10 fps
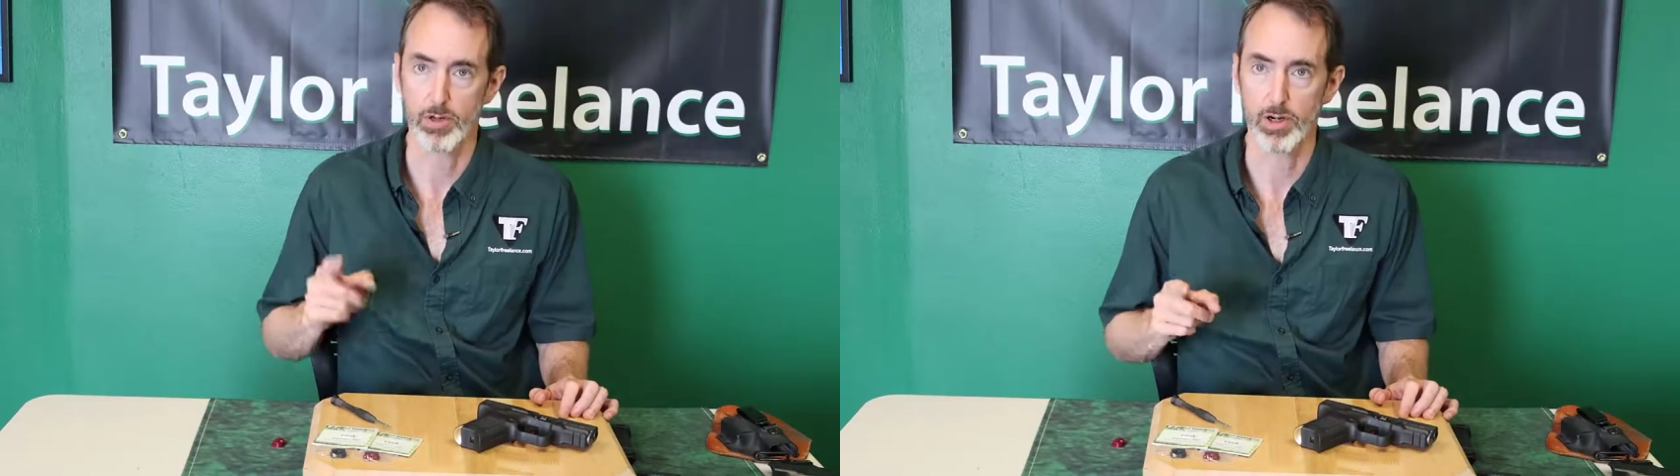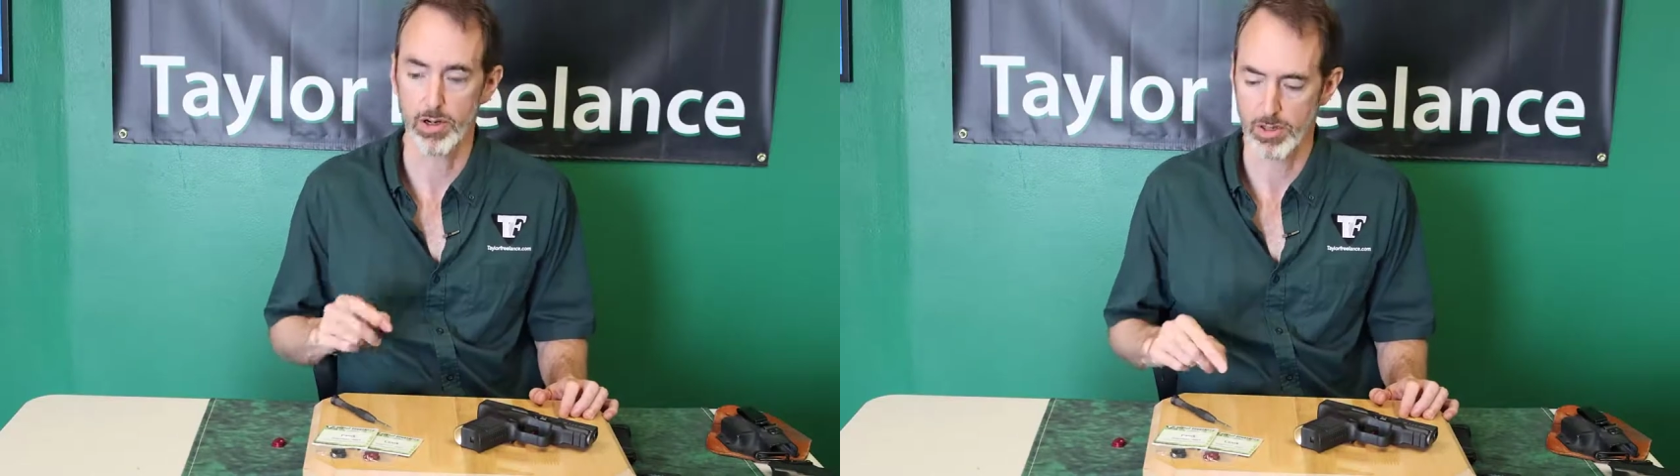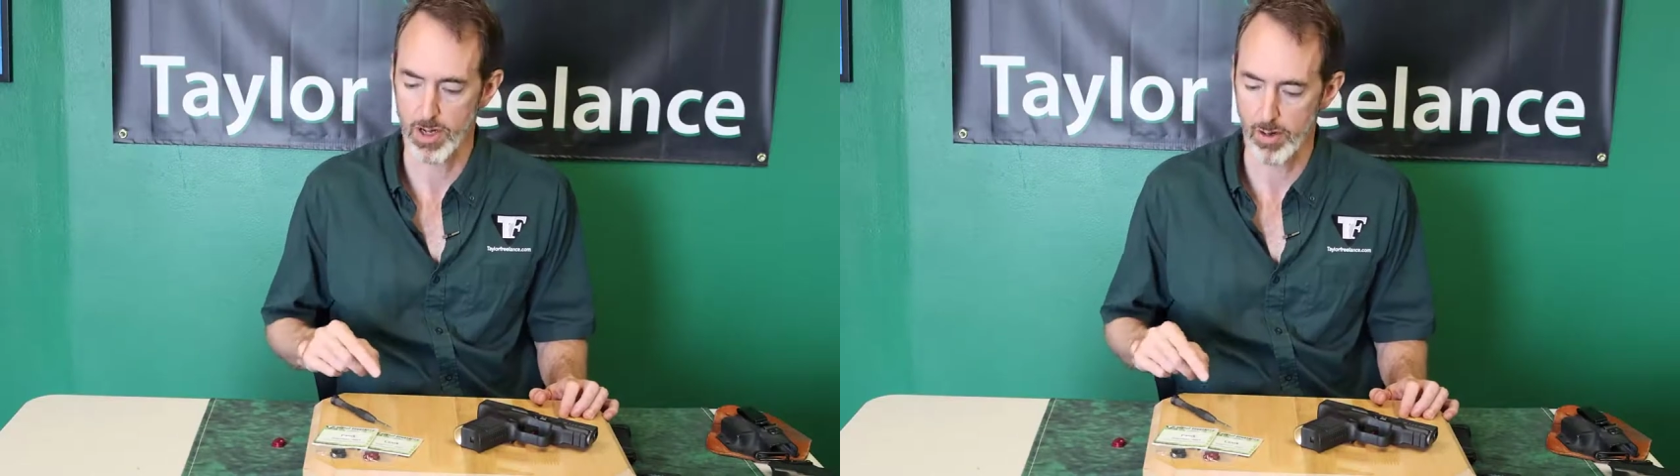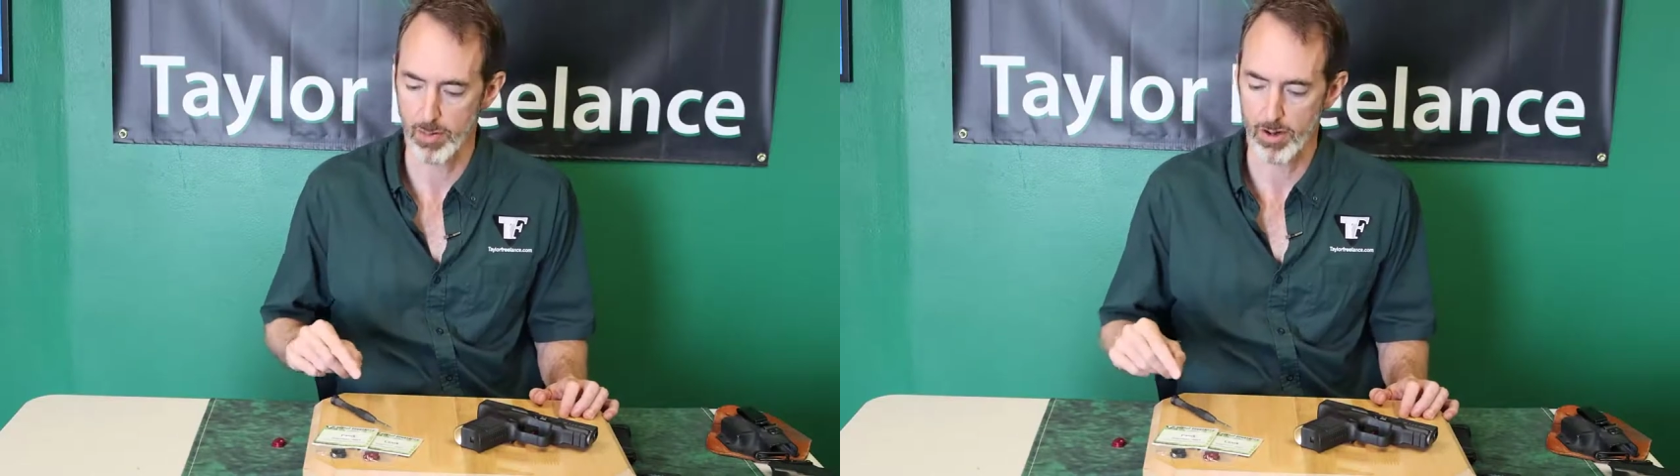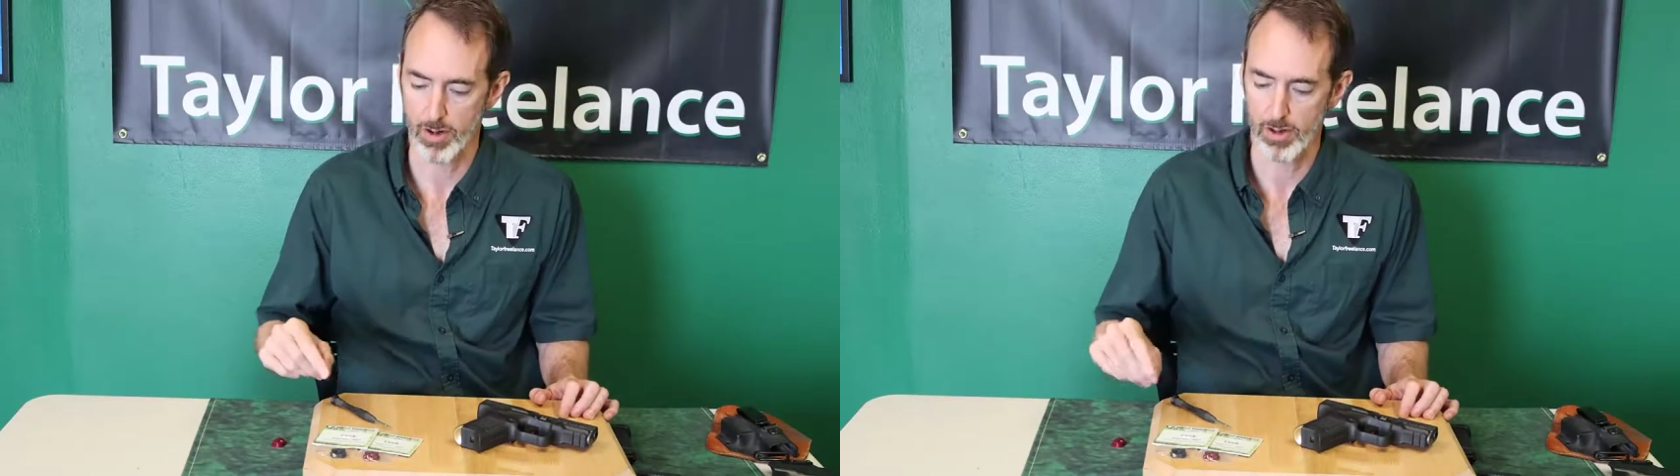and we're here to talk
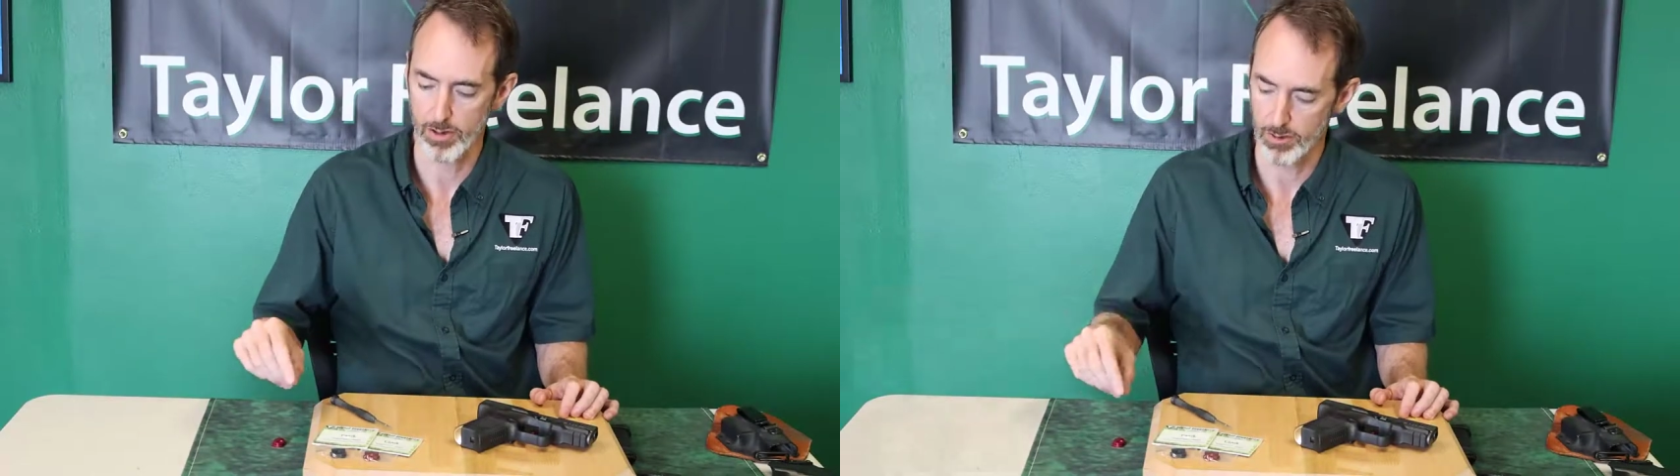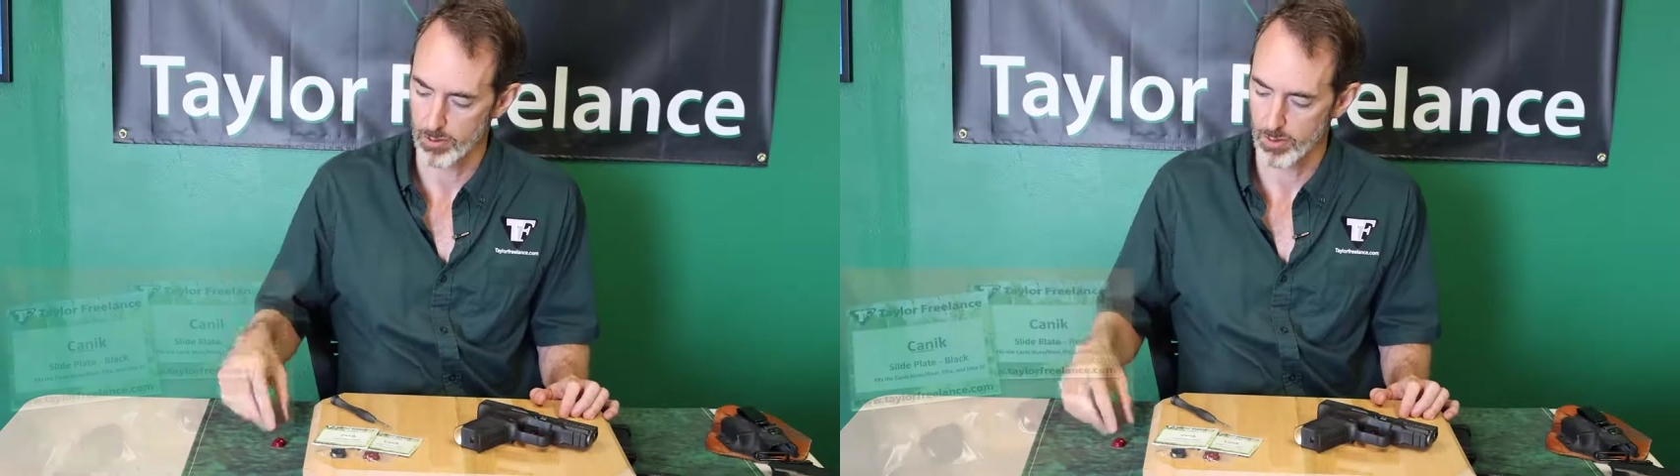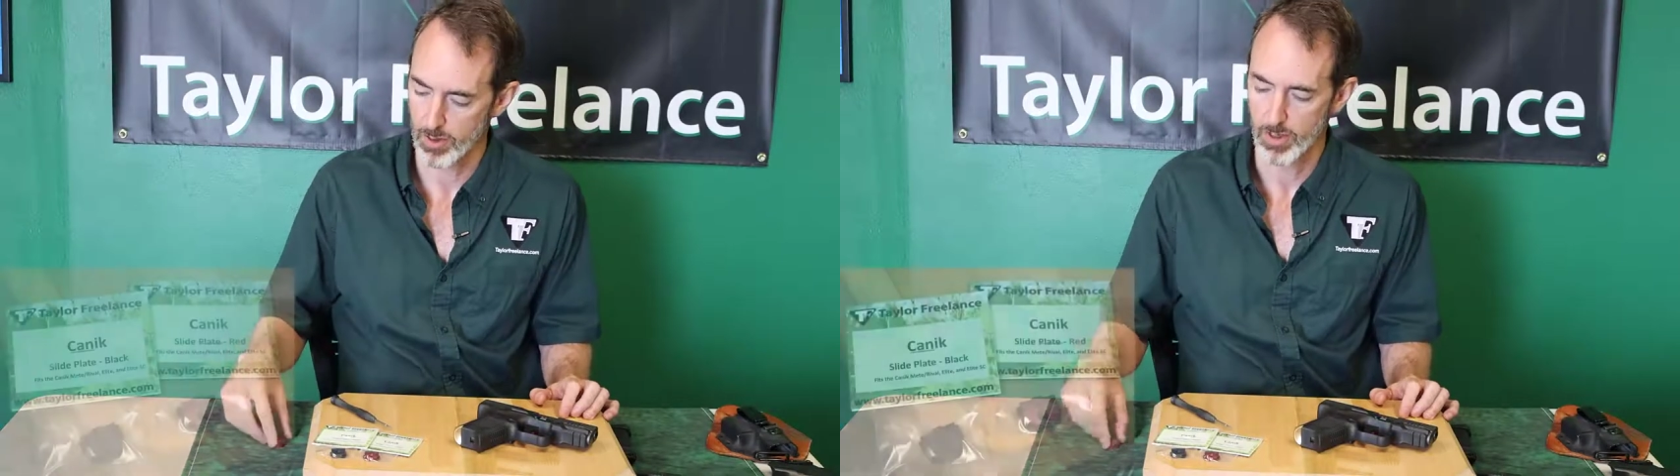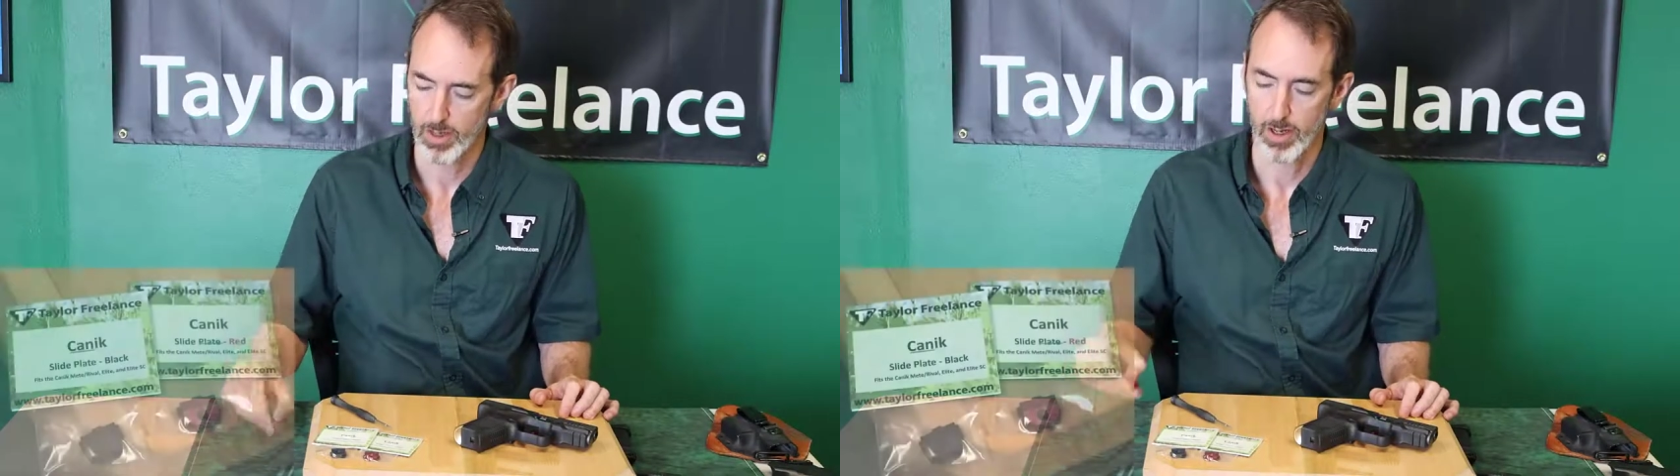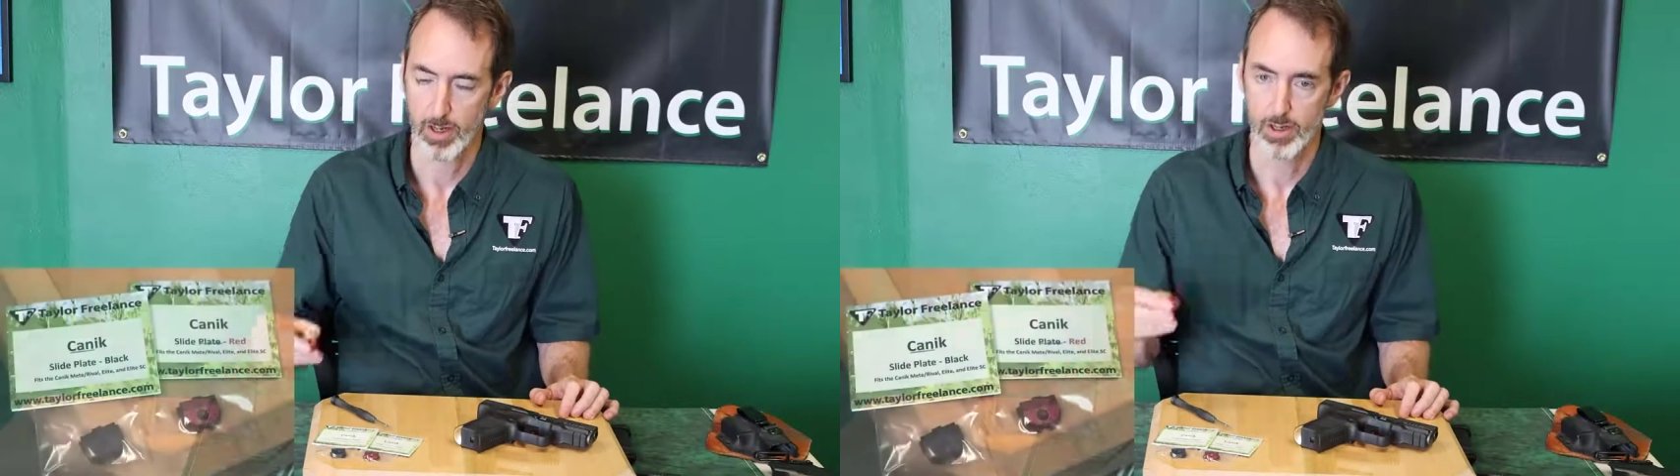about our new
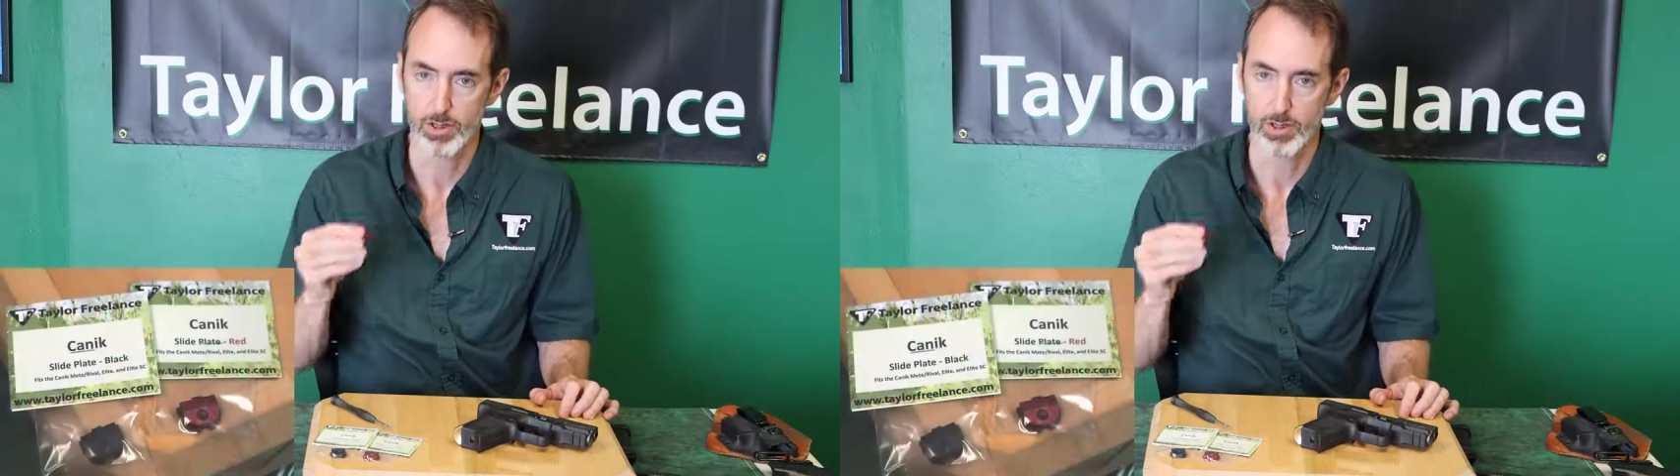uh,